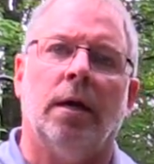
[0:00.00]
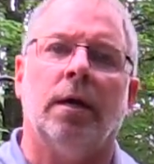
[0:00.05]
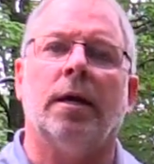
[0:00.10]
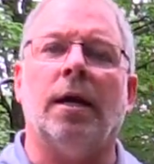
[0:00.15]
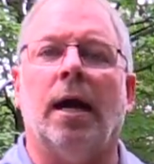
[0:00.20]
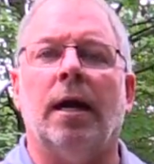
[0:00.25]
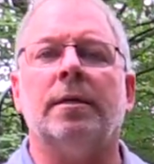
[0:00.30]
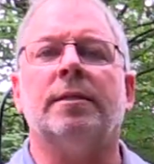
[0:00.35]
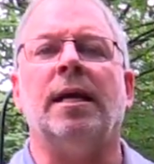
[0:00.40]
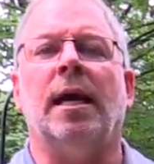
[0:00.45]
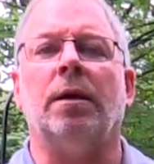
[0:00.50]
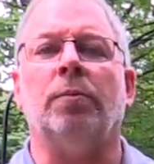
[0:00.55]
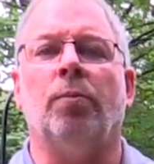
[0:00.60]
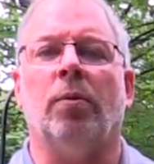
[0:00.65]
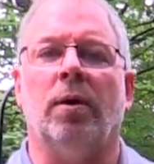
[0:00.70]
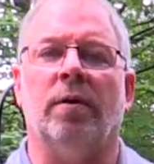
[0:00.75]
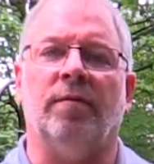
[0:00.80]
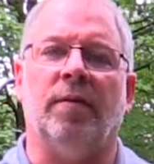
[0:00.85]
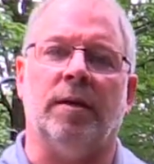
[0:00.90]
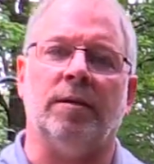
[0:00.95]
contact
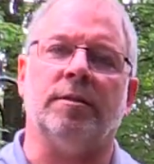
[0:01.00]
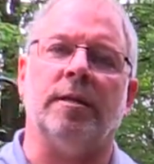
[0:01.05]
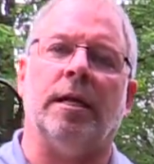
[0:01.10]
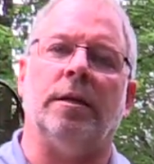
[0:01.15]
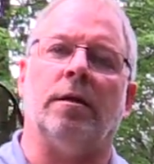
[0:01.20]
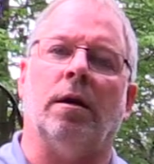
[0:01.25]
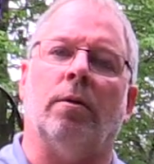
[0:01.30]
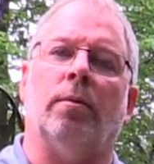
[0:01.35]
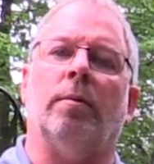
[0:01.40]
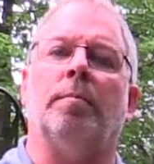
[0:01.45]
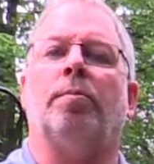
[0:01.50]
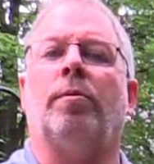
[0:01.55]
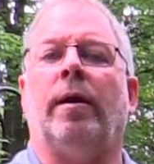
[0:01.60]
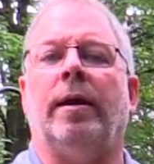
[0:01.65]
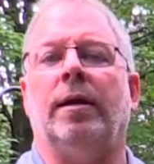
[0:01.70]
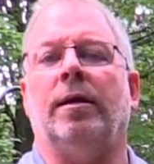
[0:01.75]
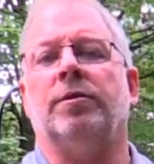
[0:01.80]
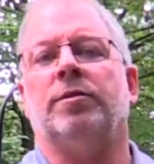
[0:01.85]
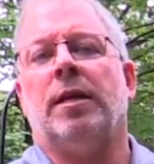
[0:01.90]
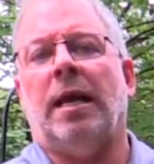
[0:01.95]
one of us at Darwin
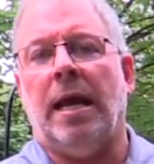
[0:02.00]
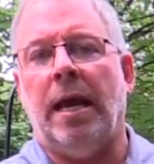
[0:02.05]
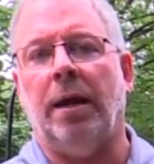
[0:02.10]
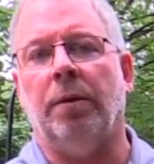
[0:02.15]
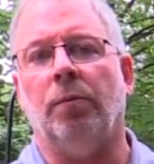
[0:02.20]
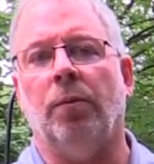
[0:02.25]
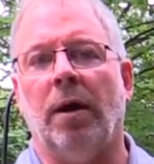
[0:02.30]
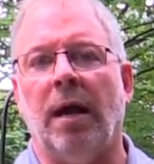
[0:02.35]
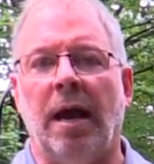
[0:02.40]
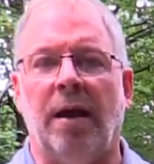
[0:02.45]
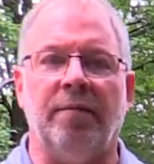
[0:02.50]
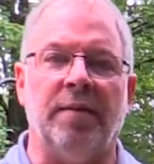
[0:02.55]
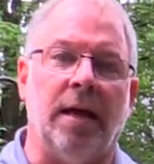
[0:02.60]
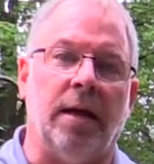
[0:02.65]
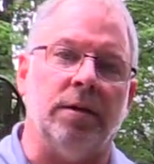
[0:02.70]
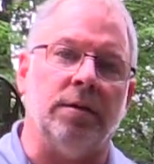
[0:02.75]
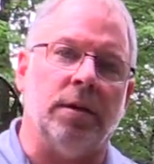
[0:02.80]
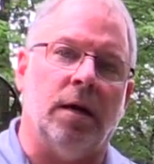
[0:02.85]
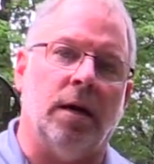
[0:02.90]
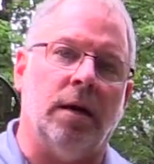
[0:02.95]
Perennials and we'll have
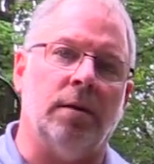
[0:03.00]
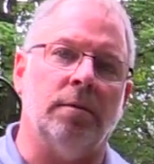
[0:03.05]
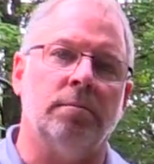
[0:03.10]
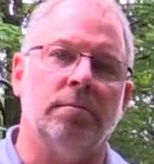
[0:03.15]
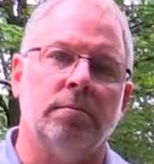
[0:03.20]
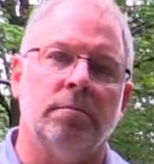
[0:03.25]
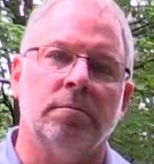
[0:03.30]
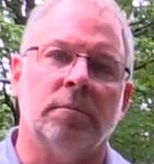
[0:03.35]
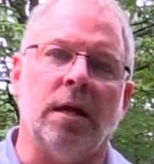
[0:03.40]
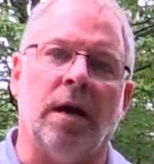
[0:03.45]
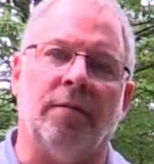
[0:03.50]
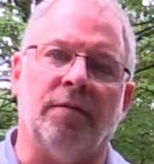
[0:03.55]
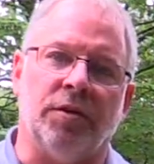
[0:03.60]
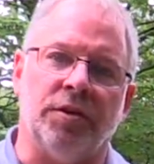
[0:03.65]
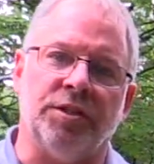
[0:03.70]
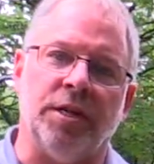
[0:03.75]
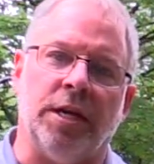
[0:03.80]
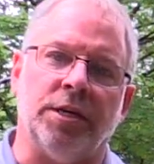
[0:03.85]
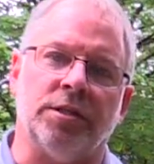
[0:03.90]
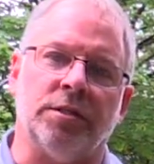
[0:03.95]
that
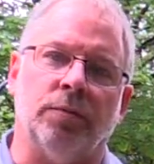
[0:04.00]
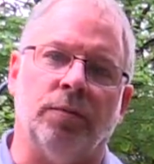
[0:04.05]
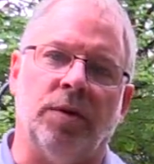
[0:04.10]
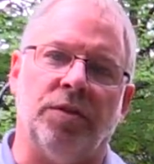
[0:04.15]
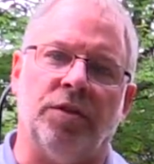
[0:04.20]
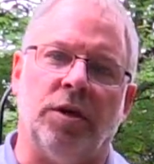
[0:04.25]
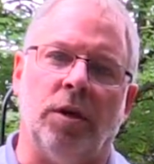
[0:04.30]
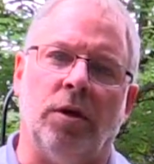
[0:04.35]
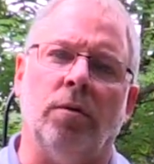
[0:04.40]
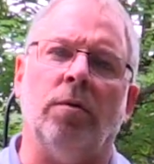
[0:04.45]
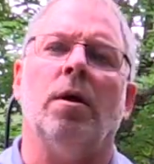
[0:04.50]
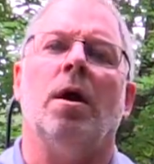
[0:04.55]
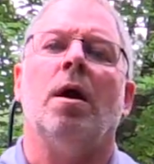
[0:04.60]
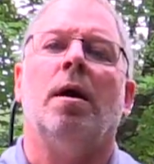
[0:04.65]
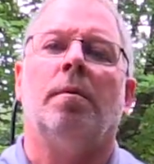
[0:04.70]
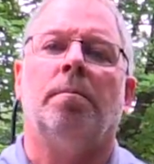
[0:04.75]
conversation with you.